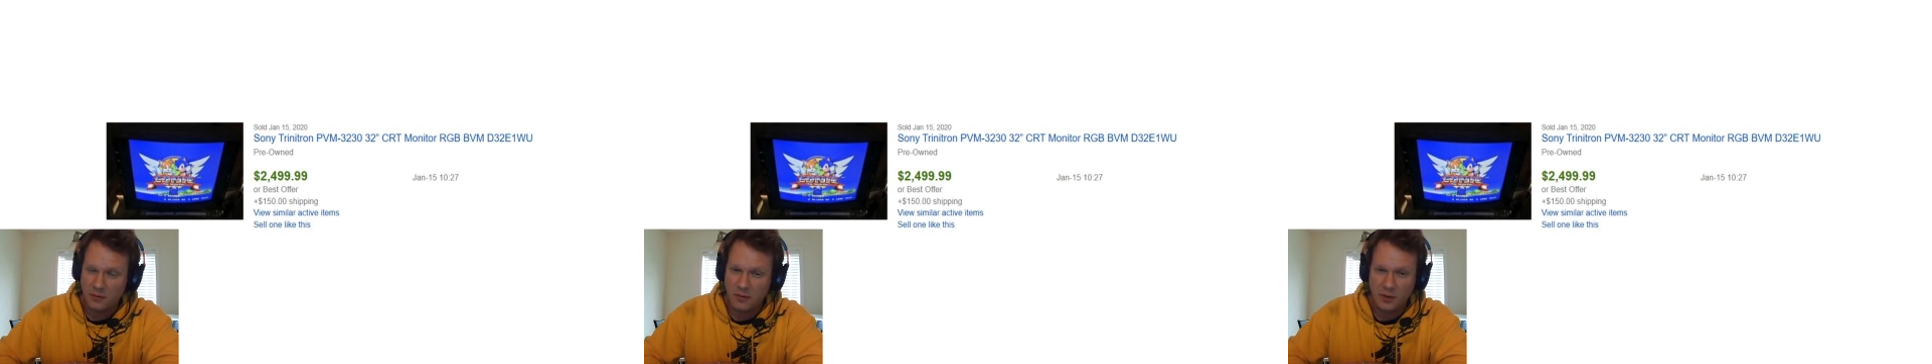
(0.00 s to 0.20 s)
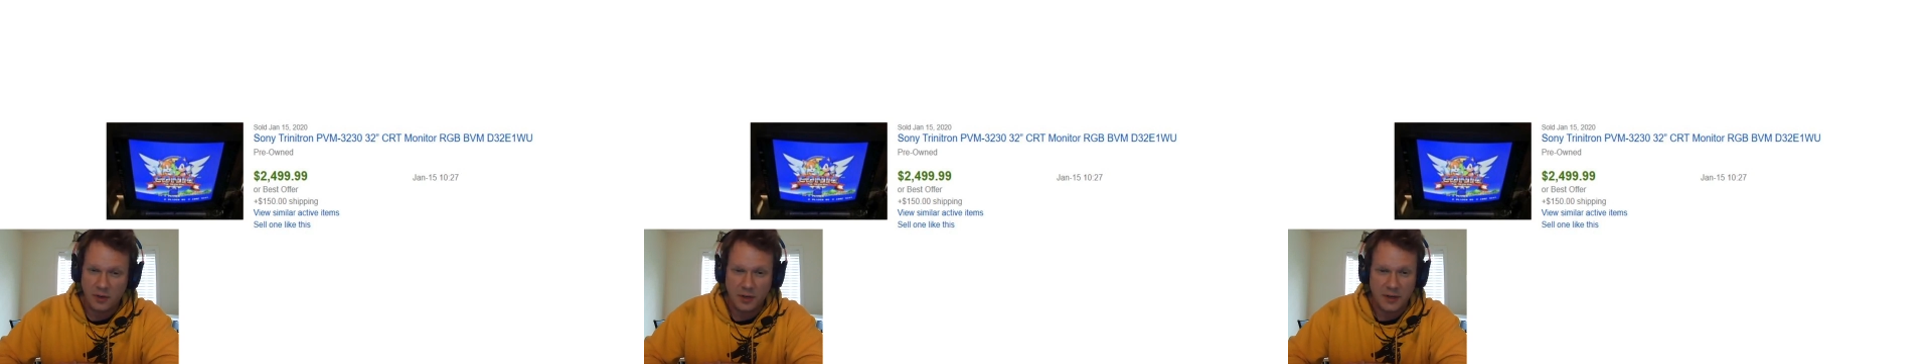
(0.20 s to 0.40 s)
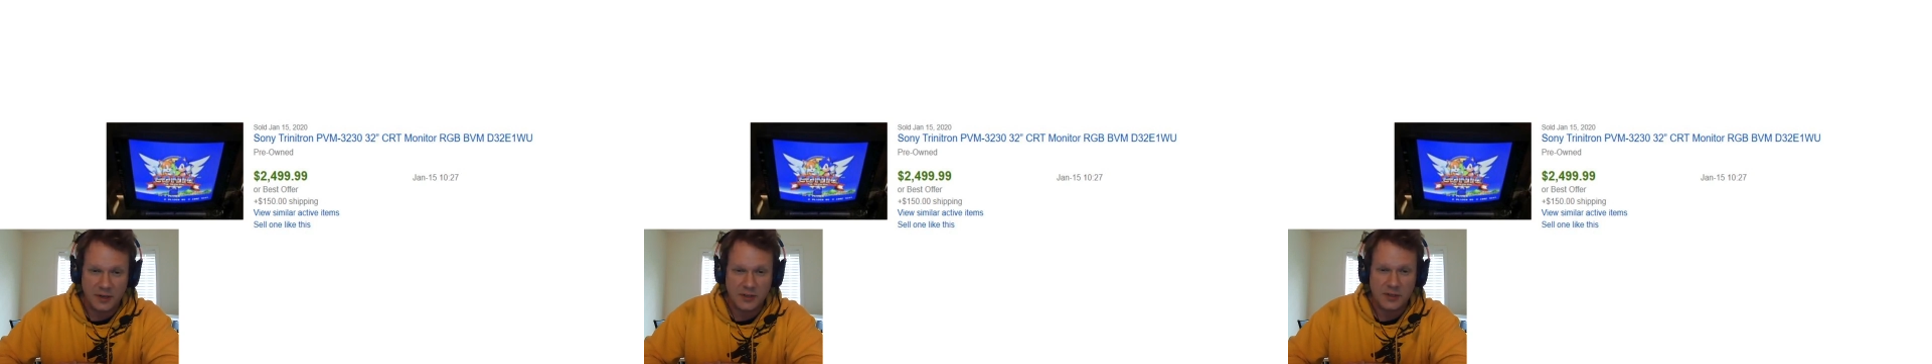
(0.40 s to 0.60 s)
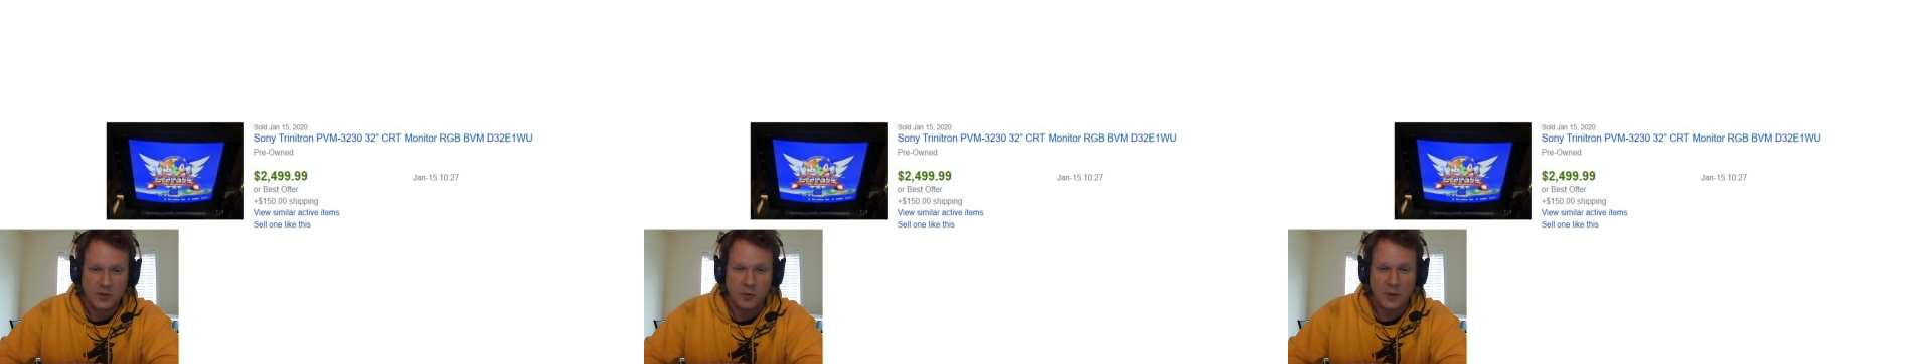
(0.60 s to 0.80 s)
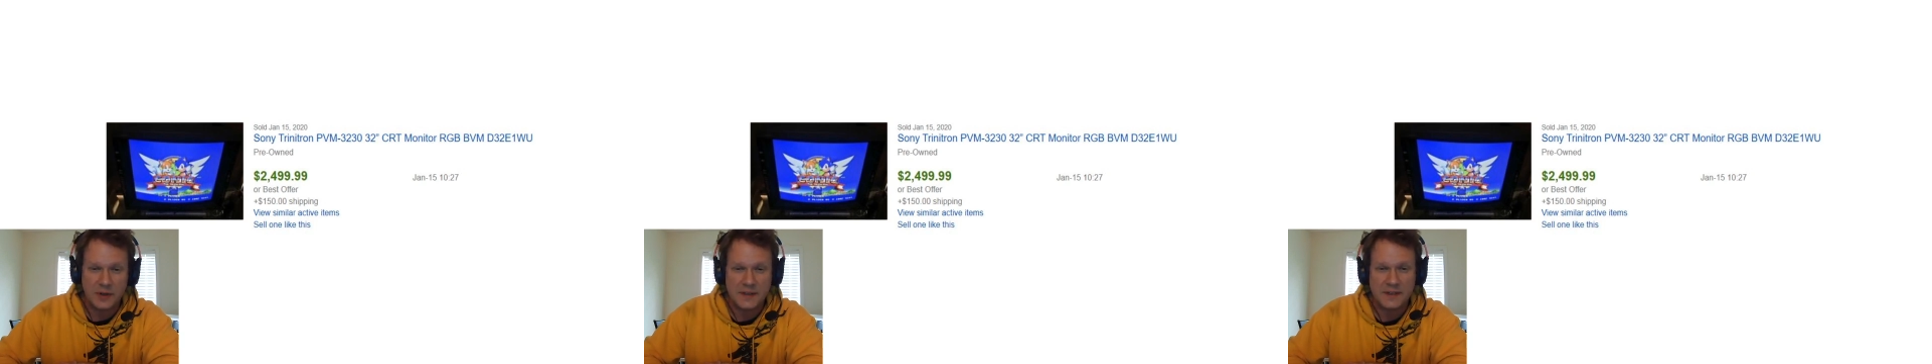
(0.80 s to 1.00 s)
goodness,
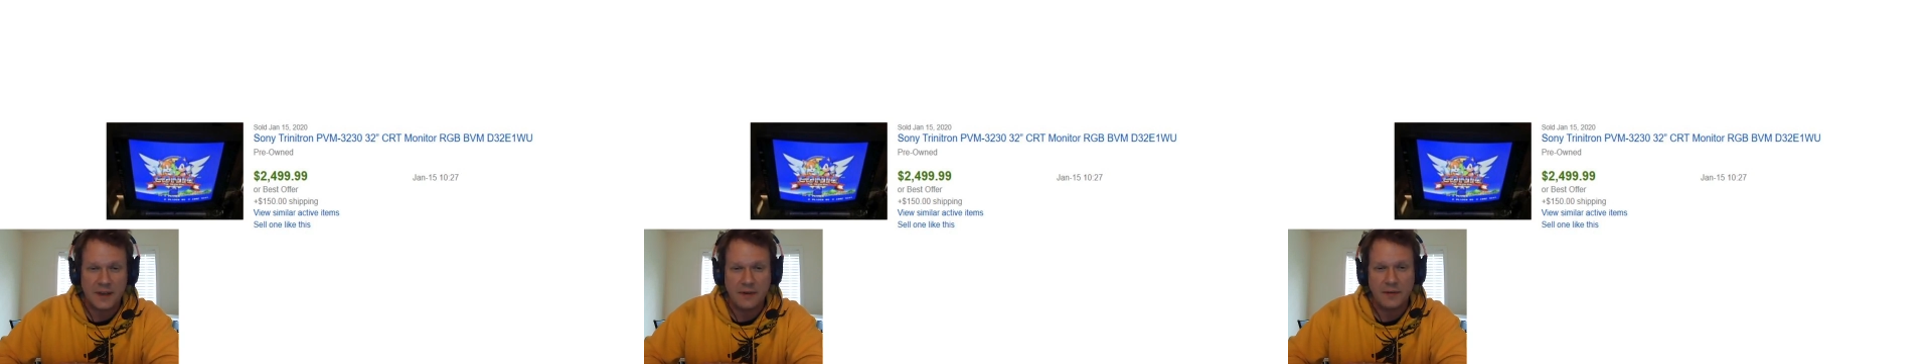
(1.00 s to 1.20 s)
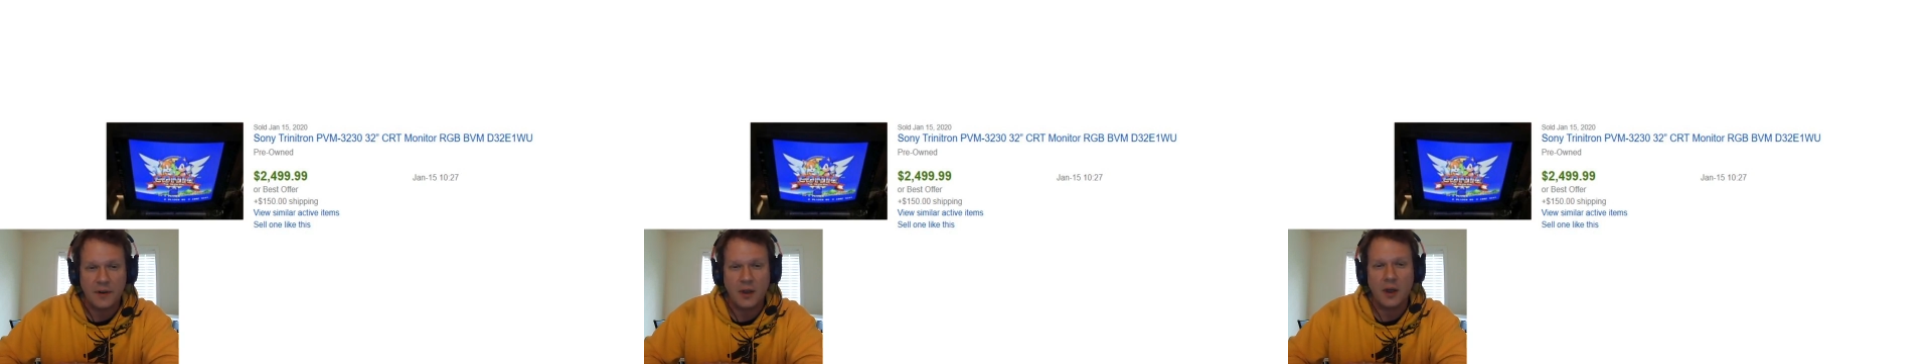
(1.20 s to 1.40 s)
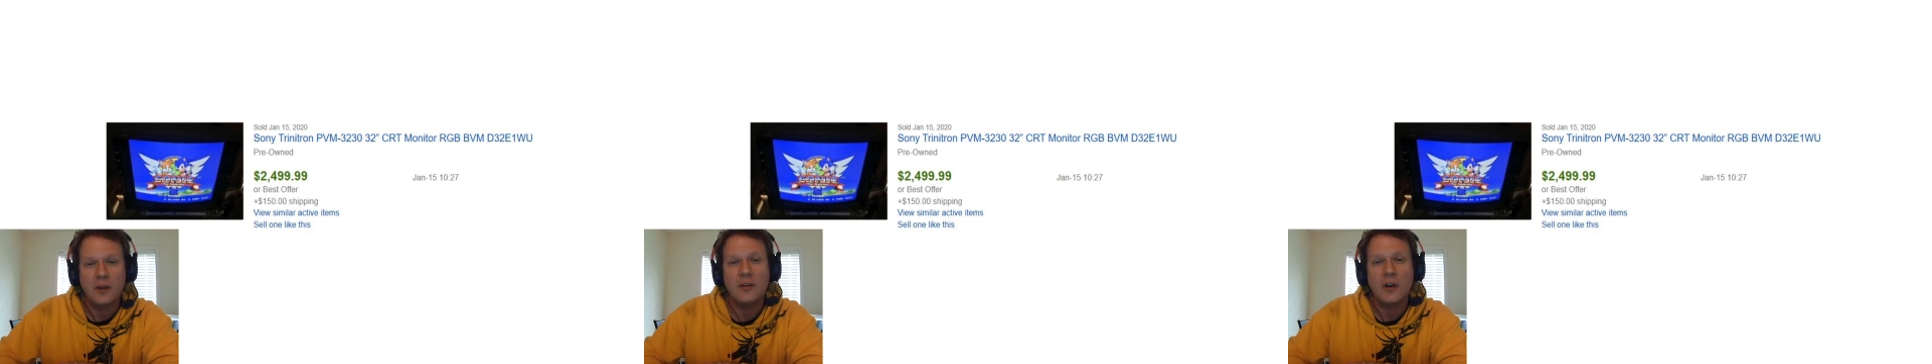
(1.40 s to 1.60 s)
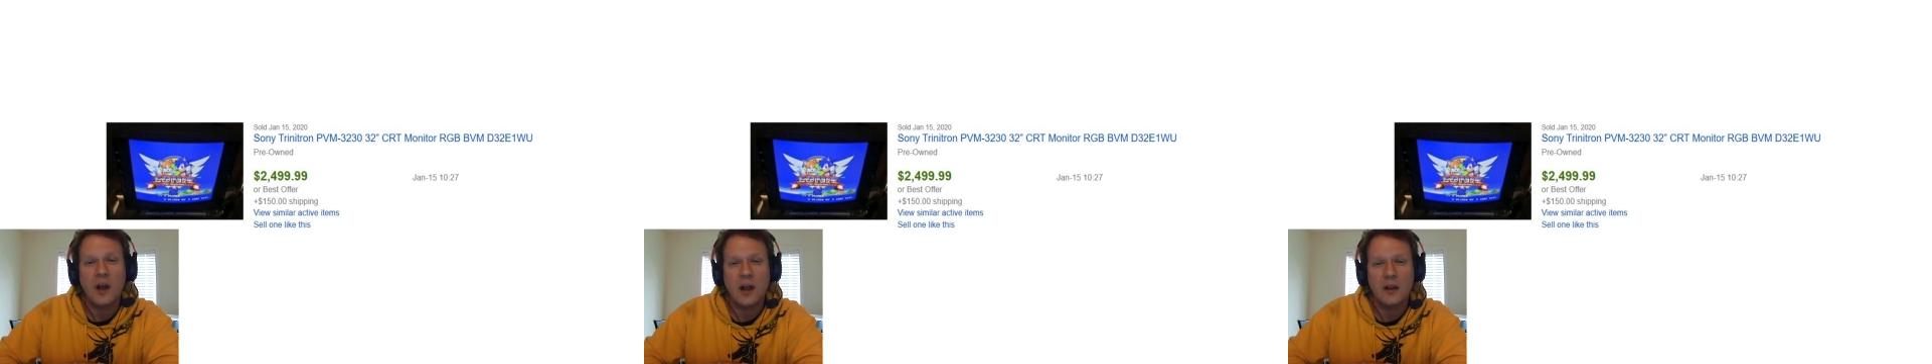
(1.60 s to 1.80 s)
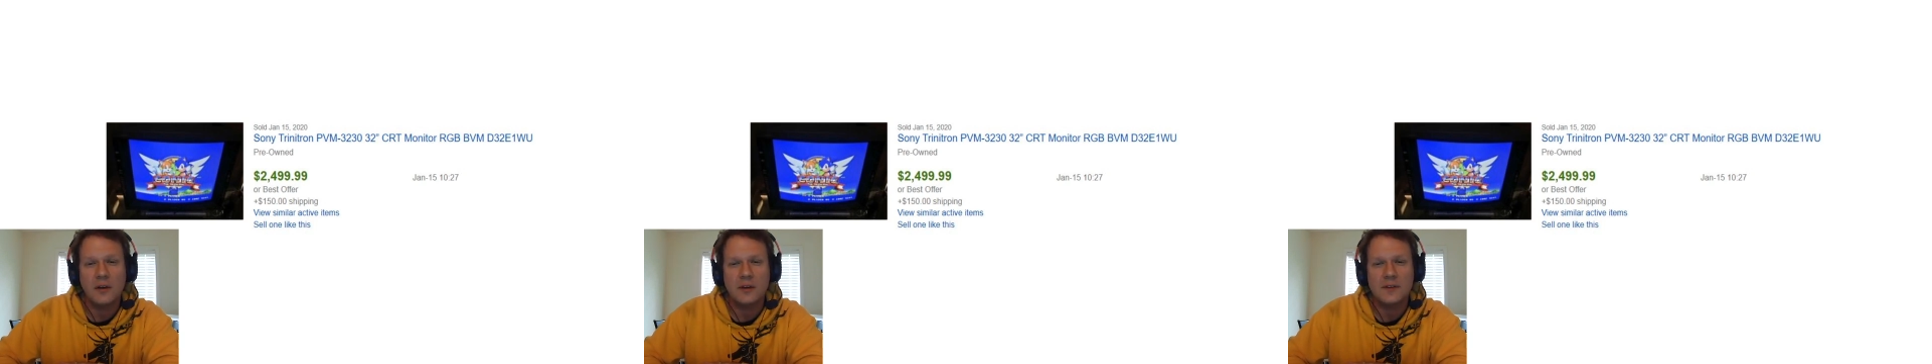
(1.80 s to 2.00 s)

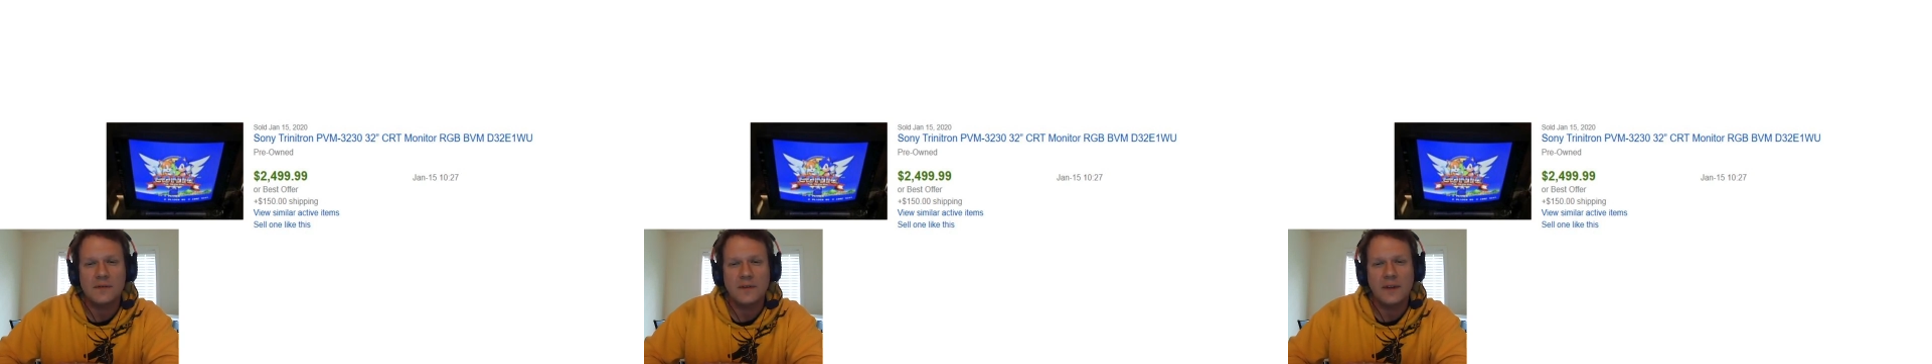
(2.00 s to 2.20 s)
$2,700